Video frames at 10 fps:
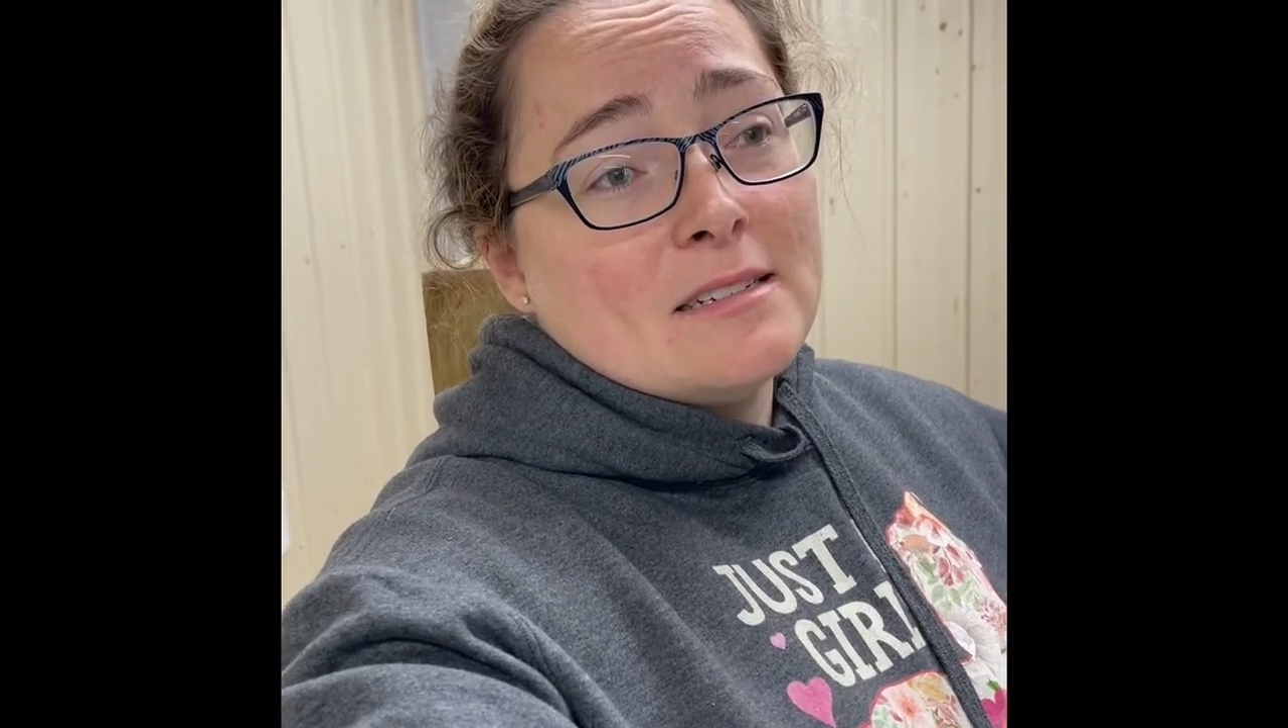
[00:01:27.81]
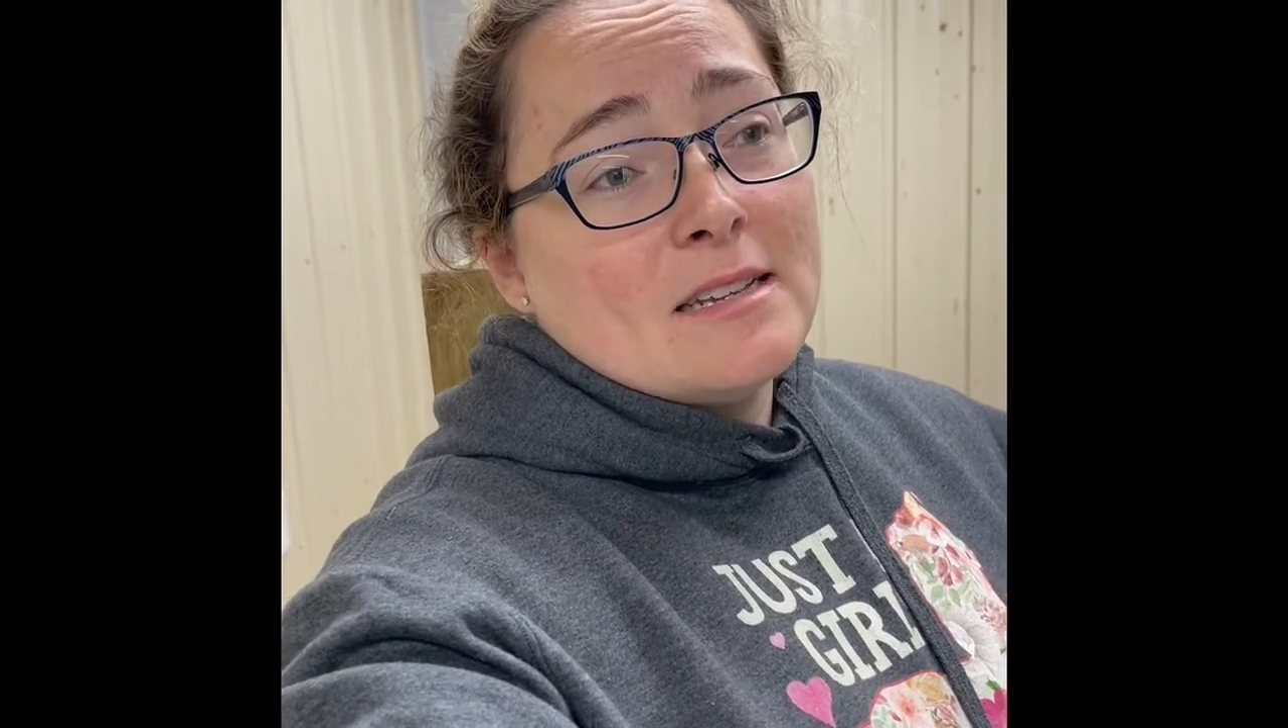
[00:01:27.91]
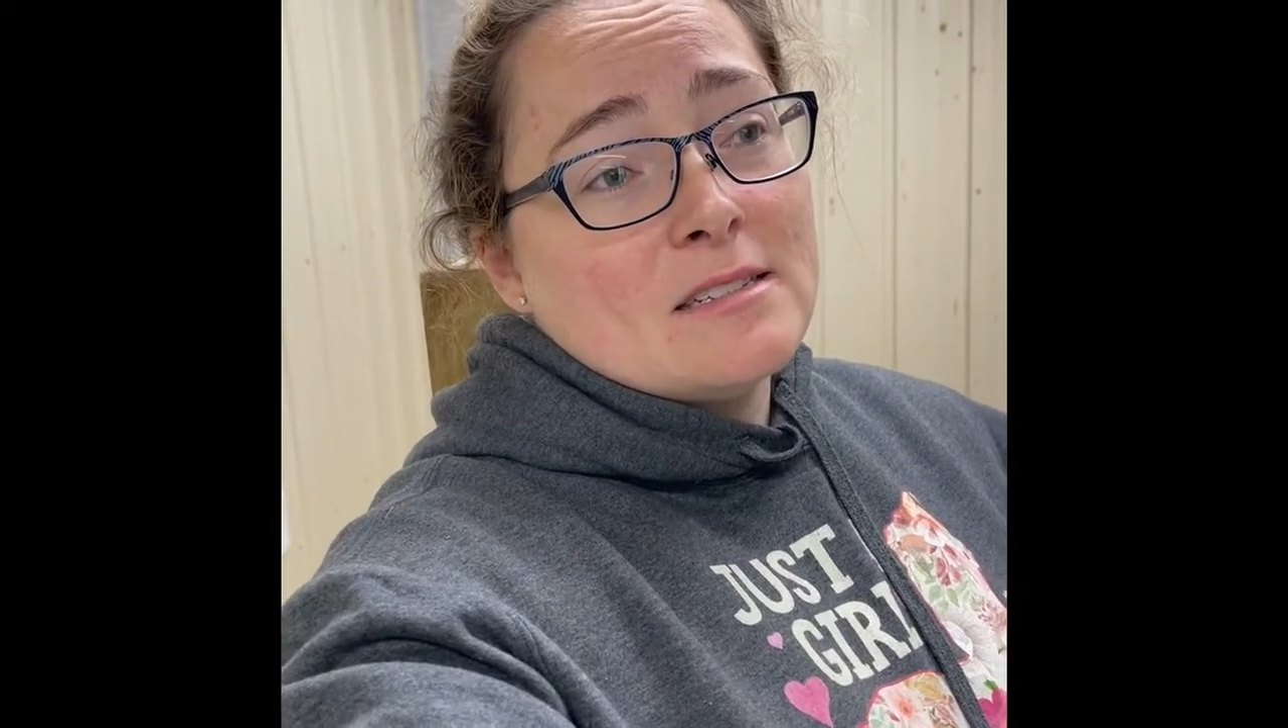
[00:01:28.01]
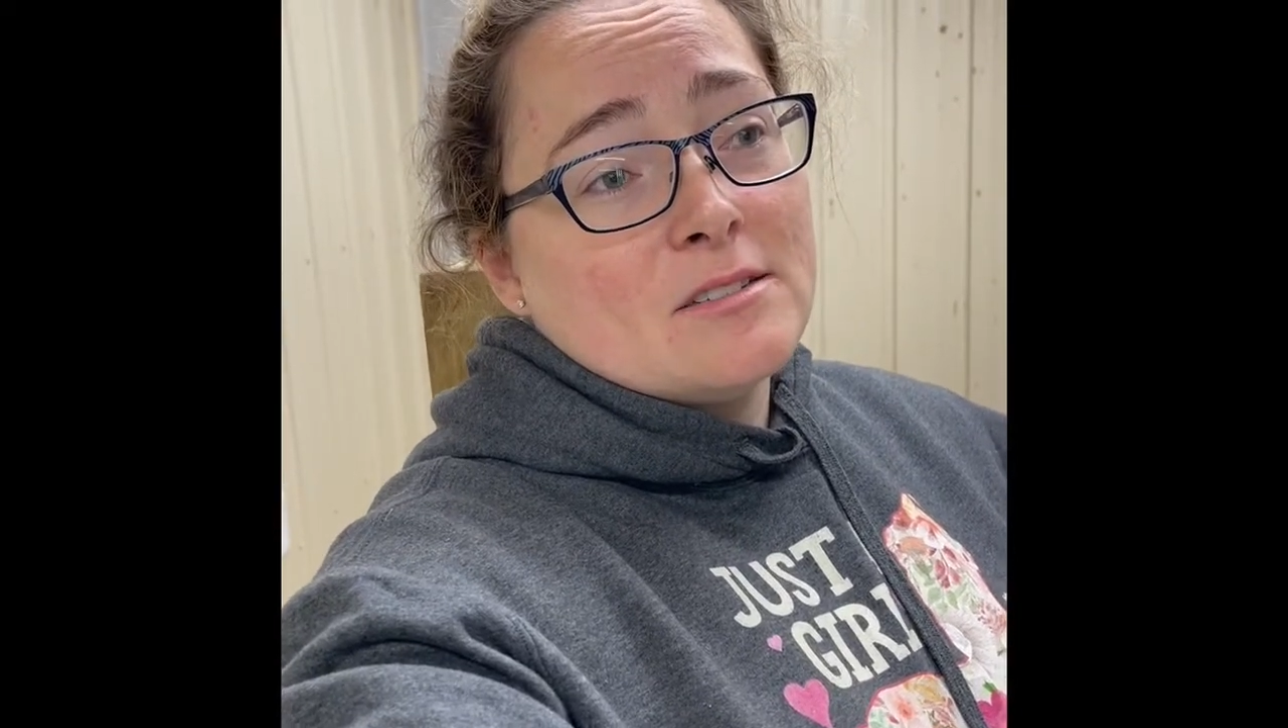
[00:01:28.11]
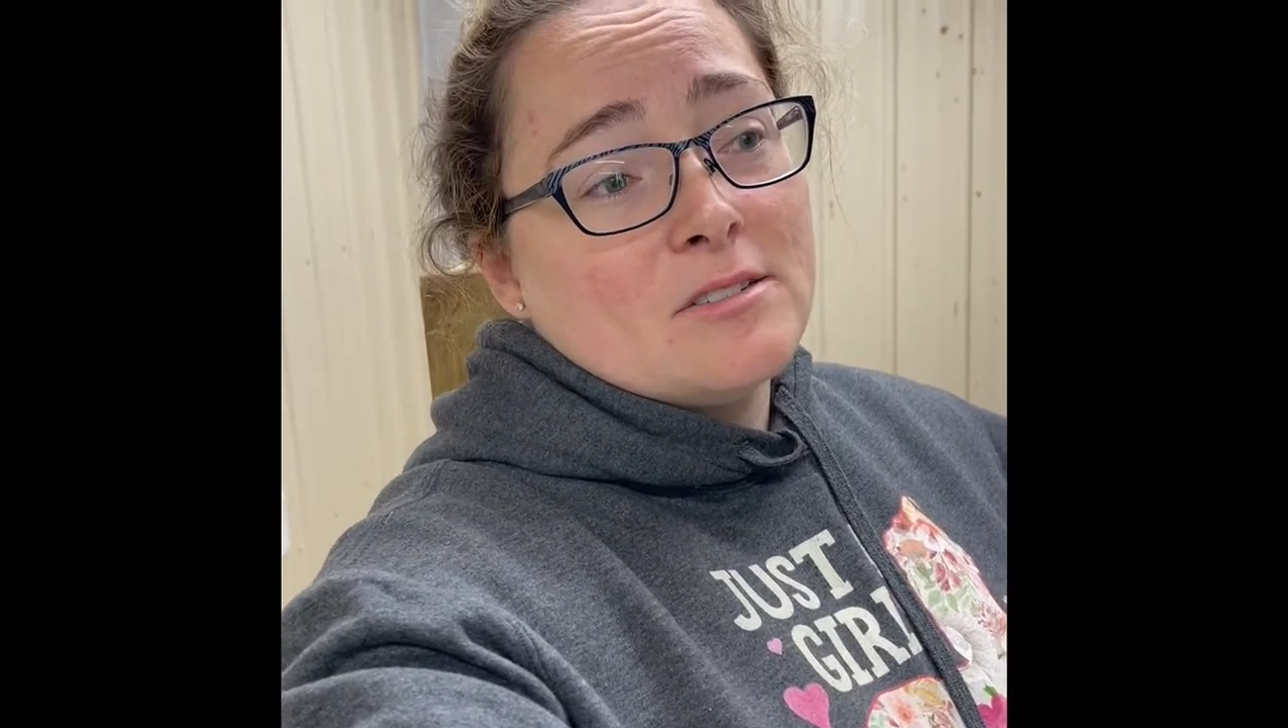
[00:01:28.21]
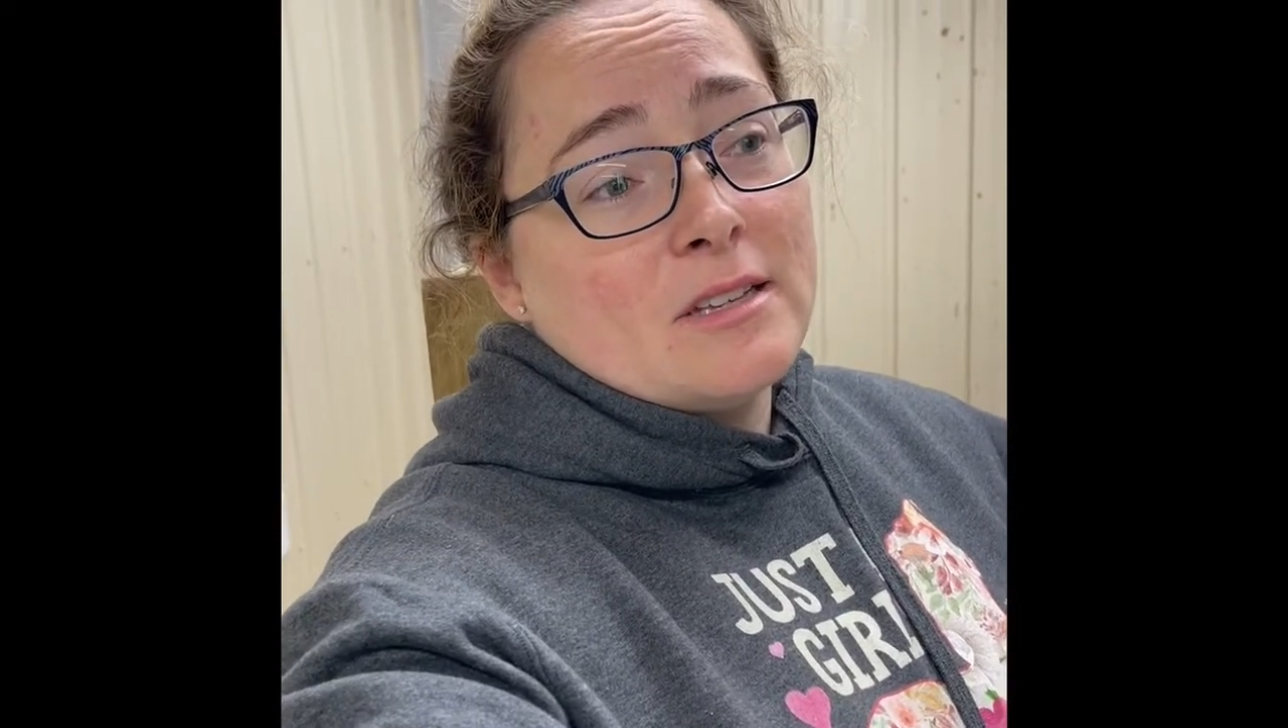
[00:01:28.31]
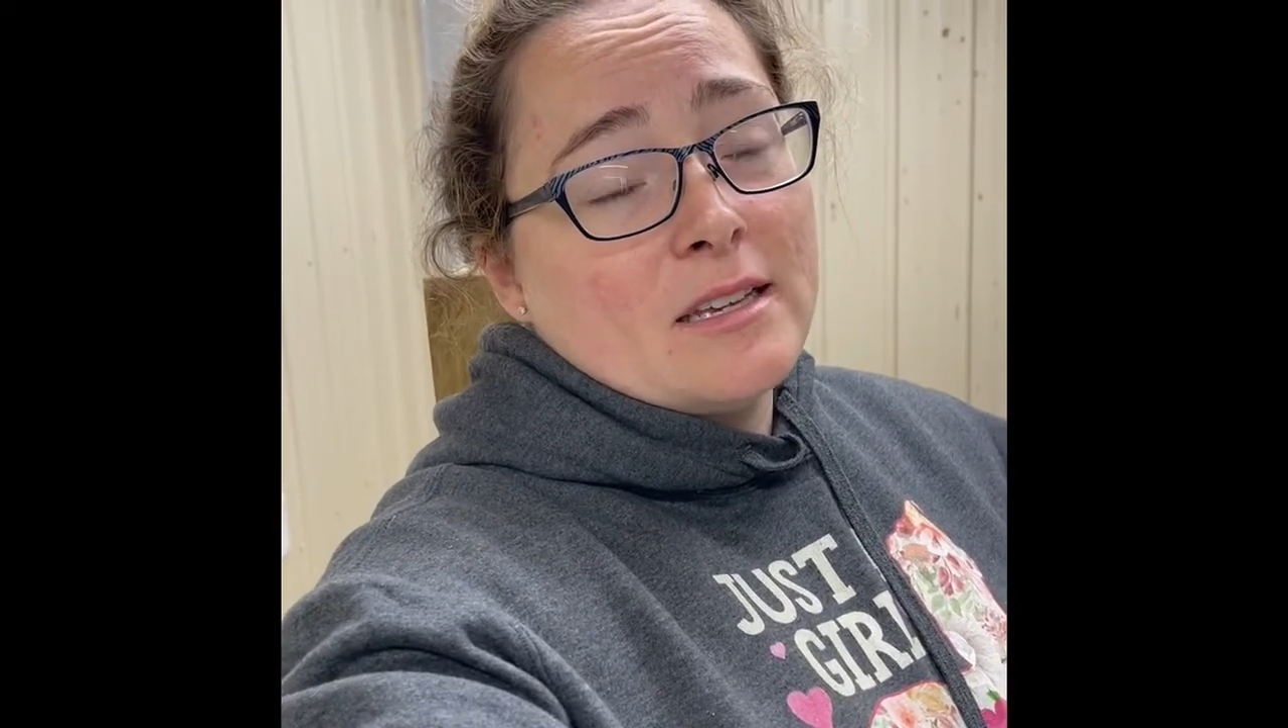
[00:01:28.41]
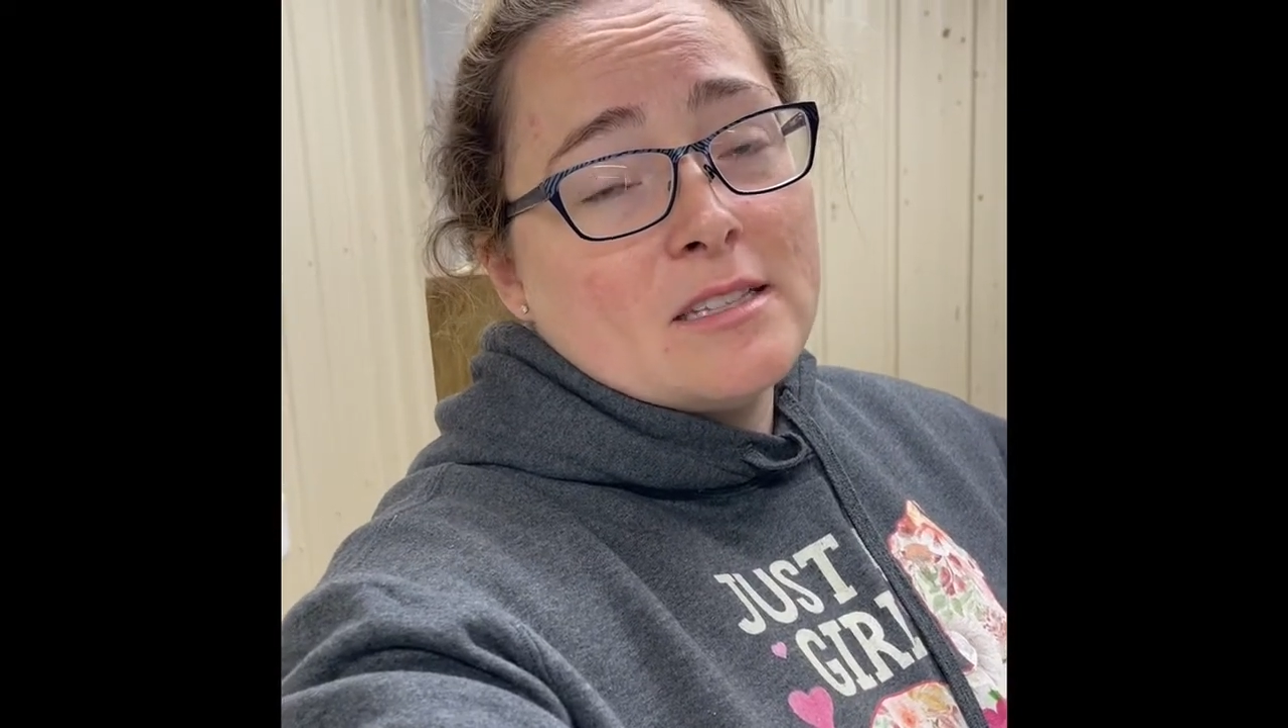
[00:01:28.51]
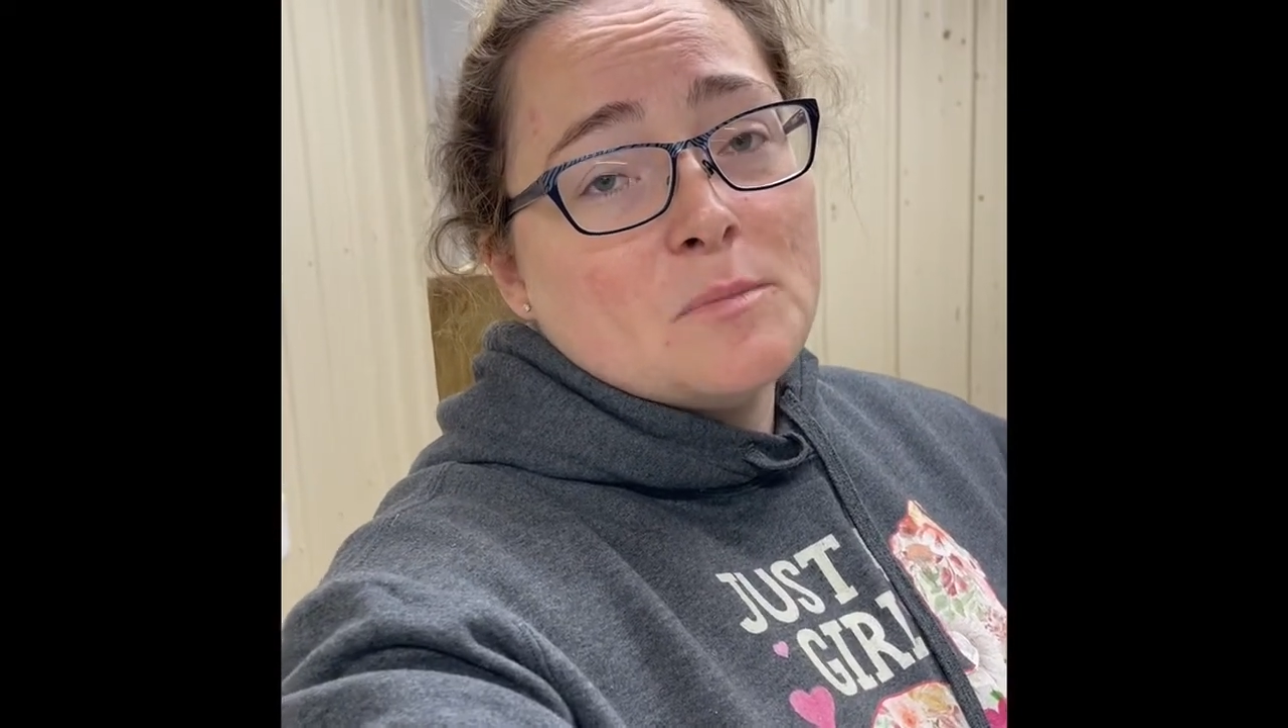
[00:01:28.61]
doesn't look like it's